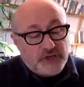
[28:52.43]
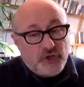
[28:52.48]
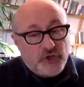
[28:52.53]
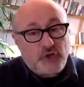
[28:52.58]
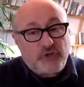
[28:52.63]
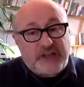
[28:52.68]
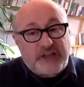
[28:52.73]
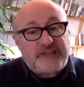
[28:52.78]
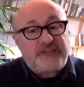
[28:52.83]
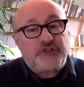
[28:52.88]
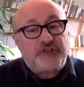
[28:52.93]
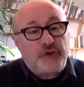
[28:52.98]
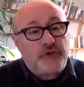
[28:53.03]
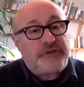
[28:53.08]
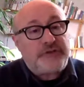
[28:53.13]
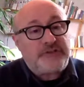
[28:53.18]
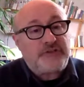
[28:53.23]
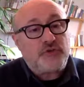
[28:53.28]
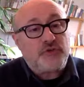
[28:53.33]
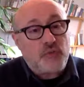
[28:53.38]
So that's
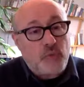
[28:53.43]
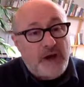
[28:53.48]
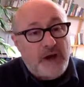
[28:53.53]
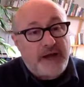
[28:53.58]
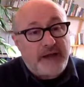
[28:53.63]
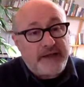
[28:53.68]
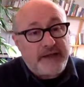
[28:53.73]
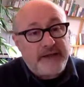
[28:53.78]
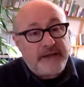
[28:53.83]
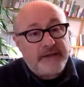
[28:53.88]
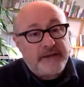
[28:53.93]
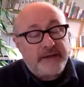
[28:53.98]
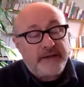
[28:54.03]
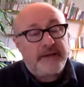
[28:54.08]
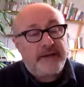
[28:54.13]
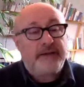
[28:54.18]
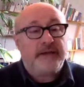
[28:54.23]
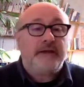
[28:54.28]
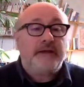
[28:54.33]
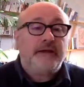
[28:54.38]
the reason why
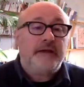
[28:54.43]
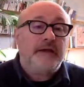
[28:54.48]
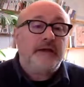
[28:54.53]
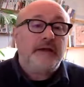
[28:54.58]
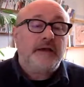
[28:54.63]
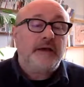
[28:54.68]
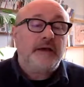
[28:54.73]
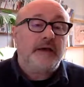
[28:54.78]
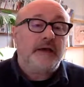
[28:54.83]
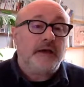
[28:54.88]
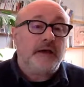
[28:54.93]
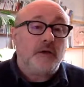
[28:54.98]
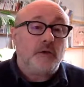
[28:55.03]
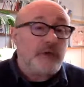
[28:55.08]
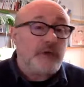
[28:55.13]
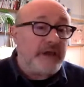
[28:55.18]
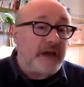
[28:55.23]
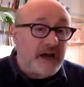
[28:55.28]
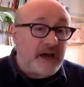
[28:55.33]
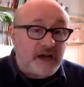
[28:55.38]

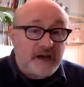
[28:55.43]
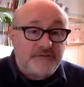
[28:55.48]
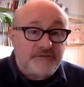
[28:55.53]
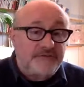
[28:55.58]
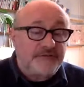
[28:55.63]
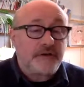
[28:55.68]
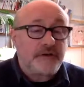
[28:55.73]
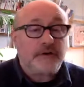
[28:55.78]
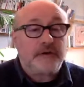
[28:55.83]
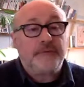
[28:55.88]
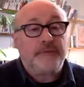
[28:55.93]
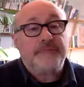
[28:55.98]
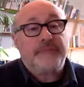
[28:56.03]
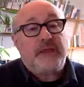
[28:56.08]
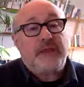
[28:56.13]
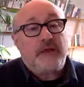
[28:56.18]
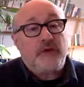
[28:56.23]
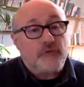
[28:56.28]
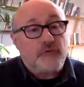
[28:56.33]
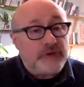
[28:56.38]
we have
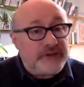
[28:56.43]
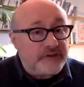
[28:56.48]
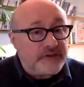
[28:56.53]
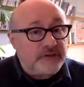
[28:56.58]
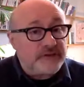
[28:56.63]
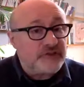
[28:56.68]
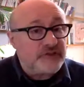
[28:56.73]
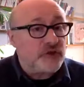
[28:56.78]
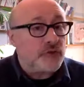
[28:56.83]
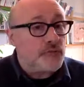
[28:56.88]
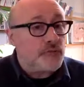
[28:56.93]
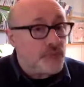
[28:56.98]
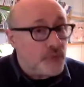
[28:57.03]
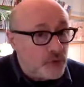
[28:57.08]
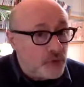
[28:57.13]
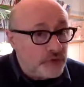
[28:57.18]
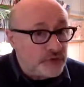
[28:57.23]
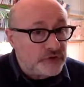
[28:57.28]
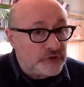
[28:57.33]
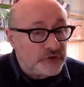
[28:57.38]
written some
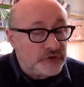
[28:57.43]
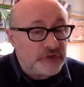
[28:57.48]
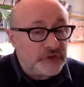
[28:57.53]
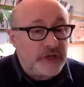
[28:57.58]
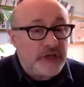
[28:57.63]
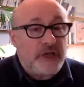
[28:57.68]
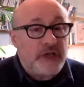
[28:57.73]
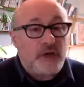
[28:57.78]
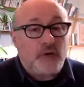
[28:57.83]
books.